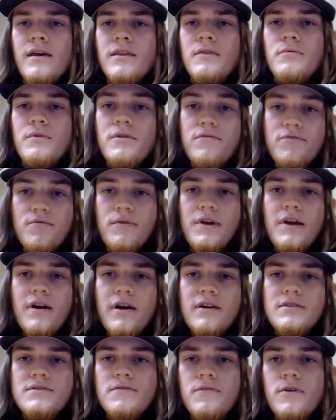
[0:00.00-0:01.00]
And then we have three
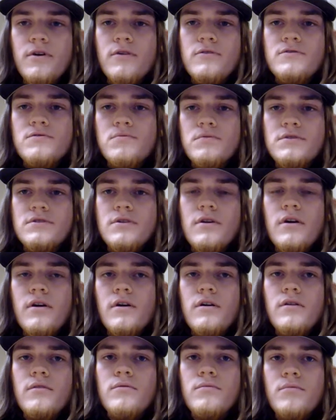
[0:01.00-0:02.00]
kinds of cones, which
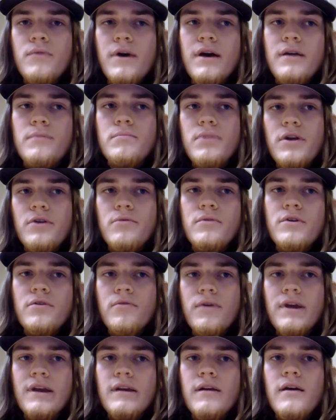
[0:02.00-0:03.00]
are red, blue, and
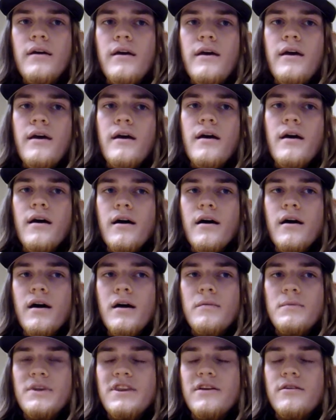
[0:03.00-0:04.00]
green.
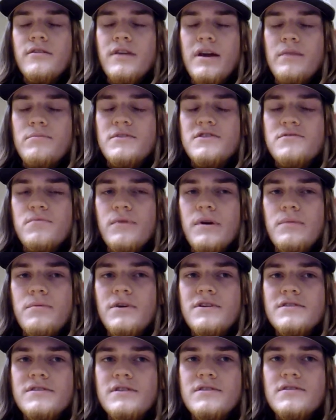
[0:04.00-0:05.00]
And they are named this way
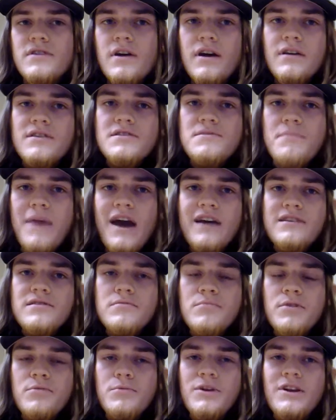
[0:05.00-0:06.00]
because each kind is
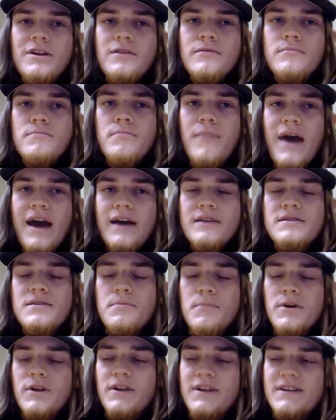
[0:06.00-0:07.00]

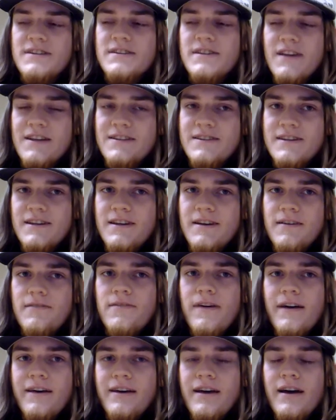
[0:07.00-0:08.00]
maximally
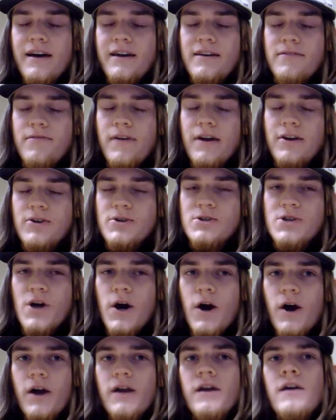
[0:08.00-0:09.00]
sensitive, if I could
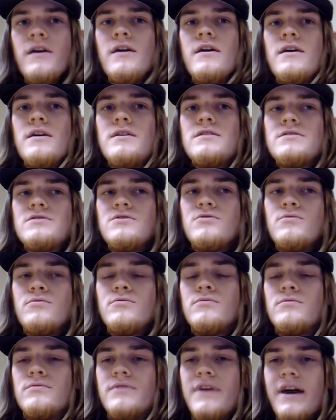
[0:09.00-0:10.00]
talk,
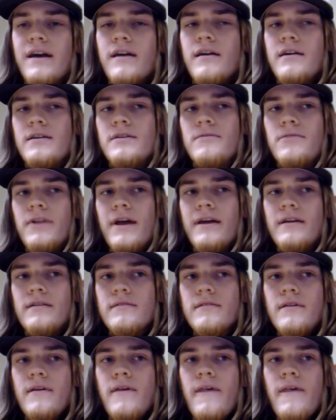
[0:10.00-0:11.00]
to that kind of light.